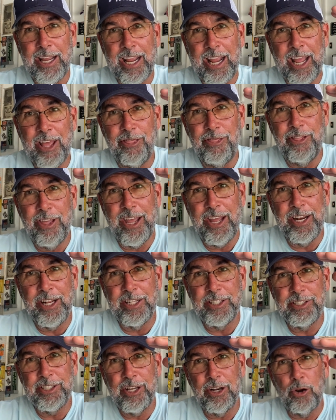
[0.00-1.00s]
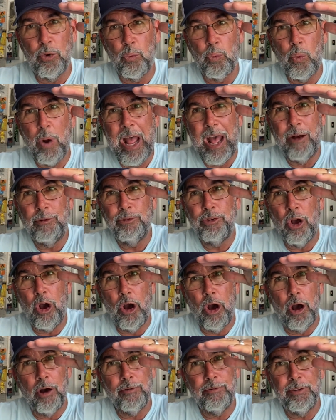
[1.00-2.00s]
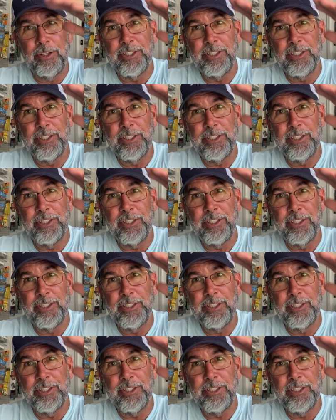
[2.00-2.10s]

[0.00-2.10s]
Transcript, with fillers: and then it's going to round off.